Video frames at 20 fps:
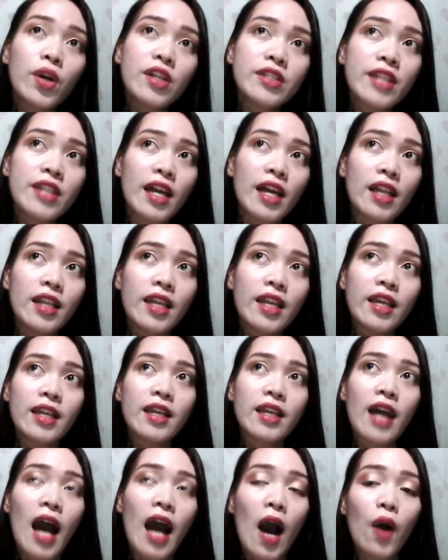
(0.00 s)

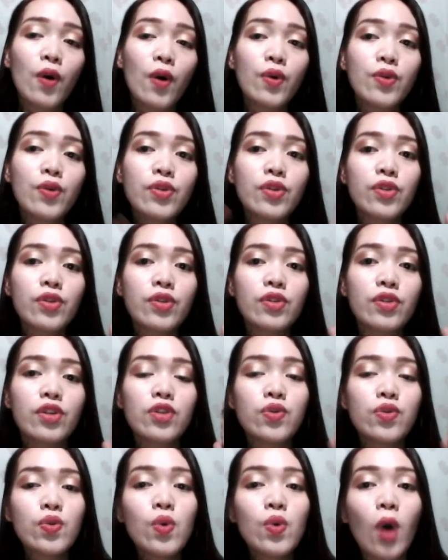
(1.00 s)
telling how the
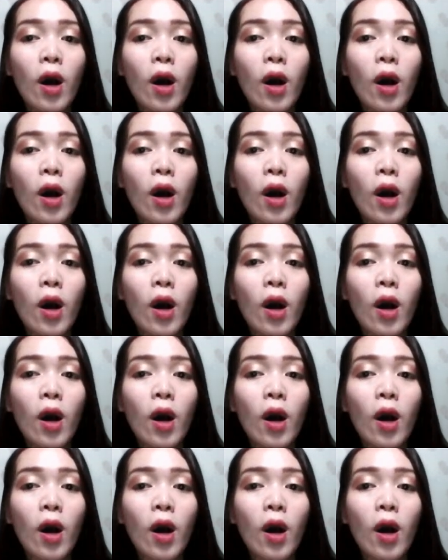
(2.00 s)
2